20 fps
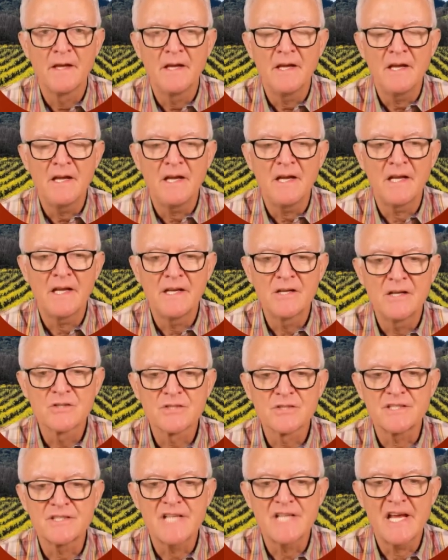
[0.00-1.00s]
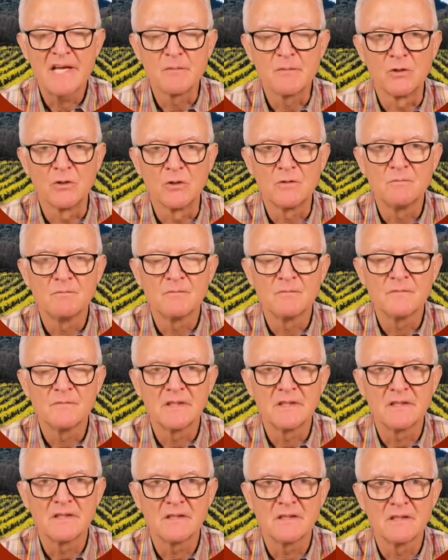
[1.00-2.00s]
And here's a table
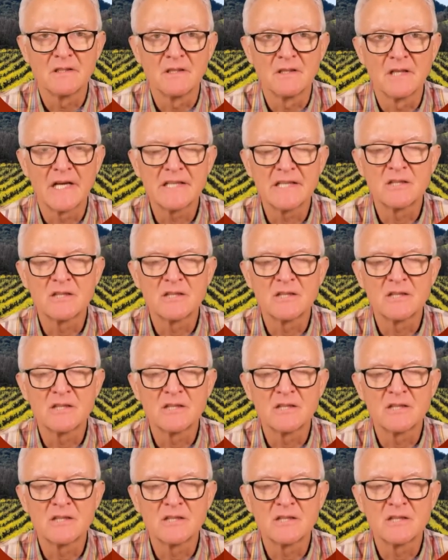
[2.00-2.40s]
like